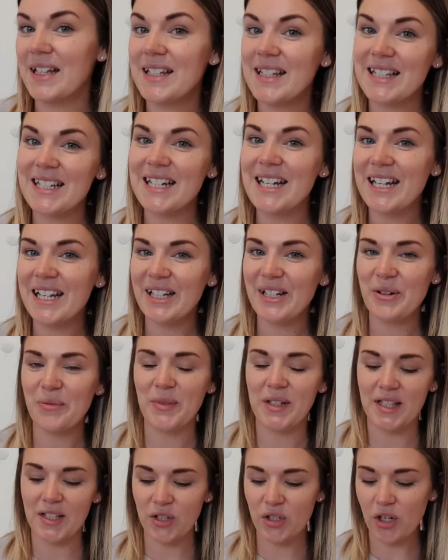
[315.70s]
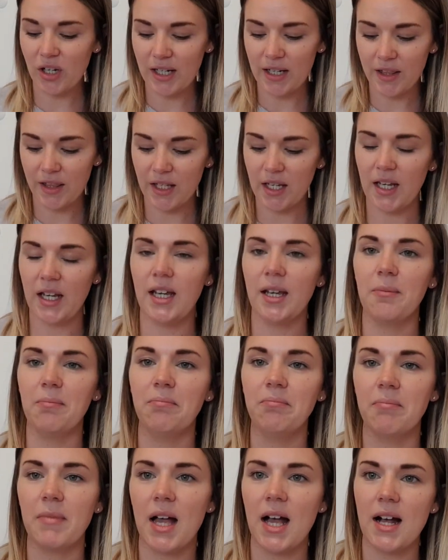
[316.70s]
Sticking with the toilet
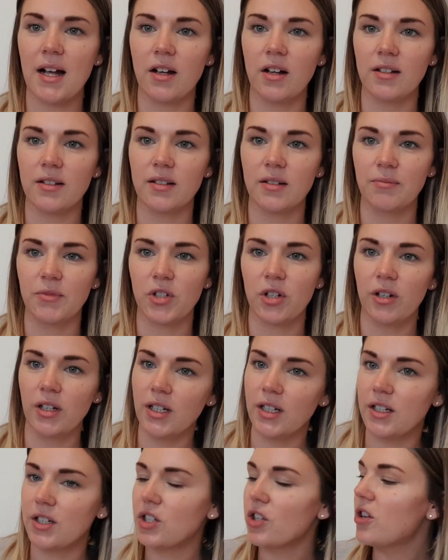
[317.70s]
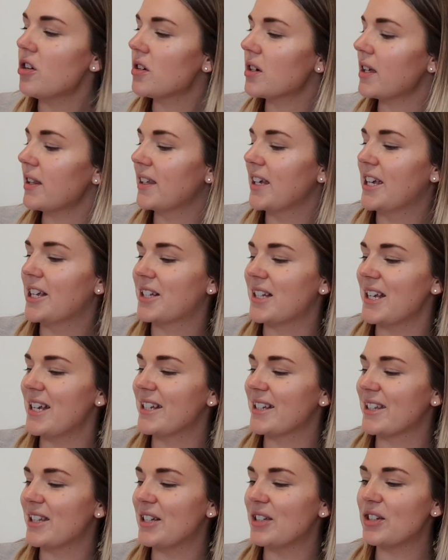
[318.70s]
theme, I got some Toilet Duck. This
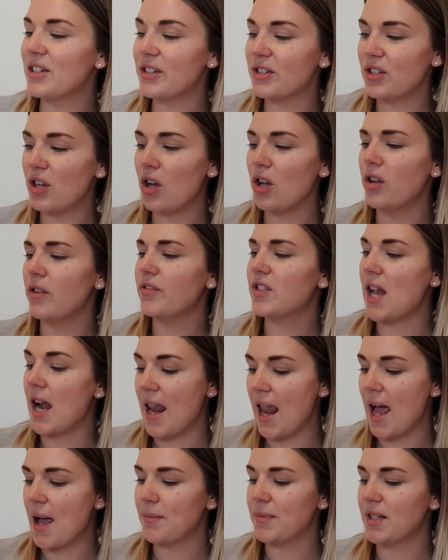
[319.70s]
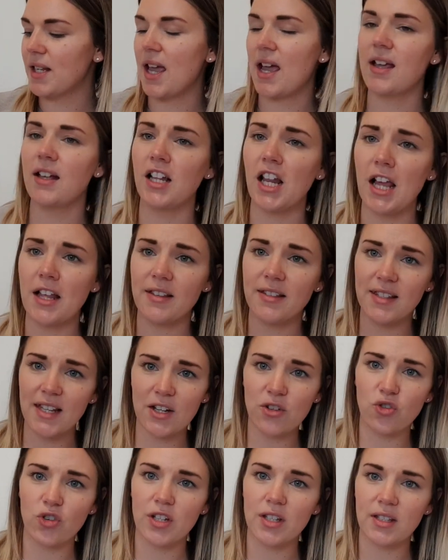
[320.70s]
is the Dissolves Lime Scale
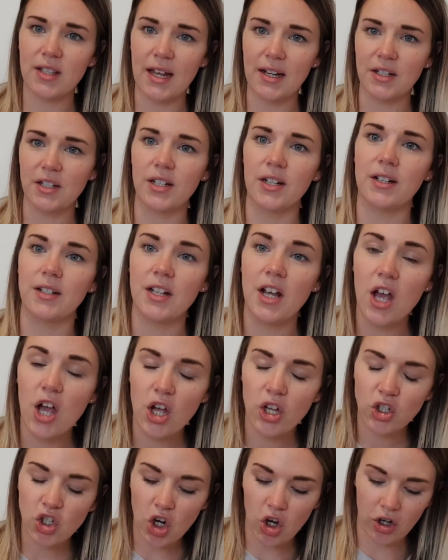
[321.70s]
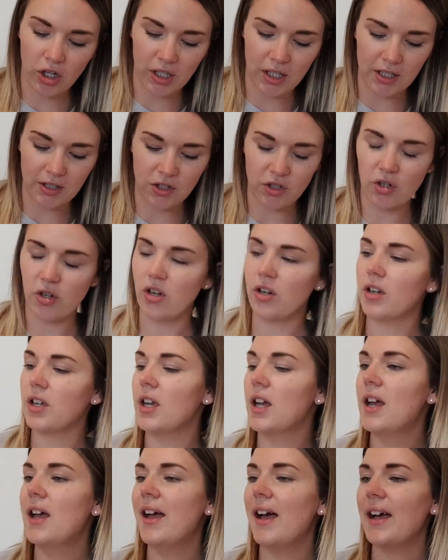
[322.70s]
Citrus Scented Toilet
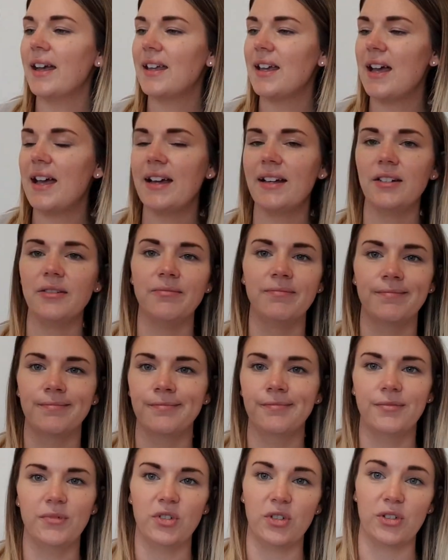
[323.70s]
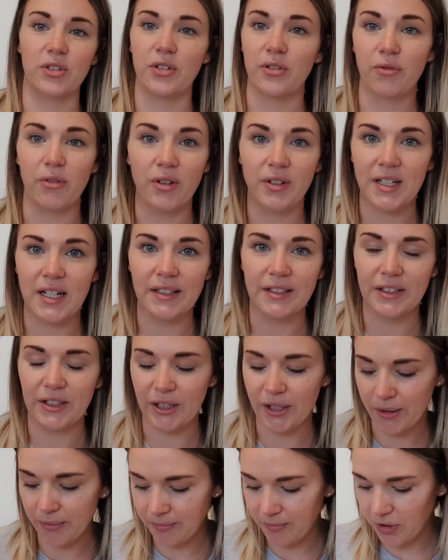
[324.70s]
Duck. Again, just to throw down the
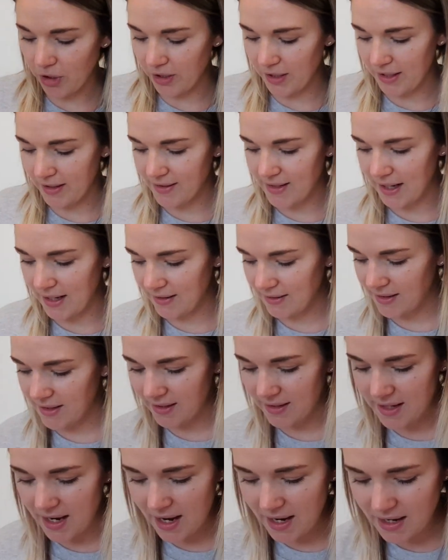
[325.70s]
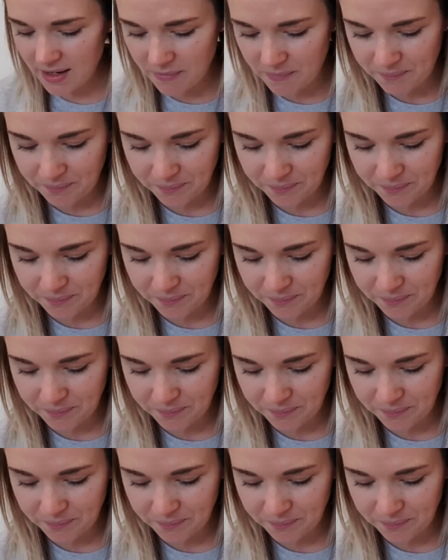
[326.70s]
loo, not an exciting to say.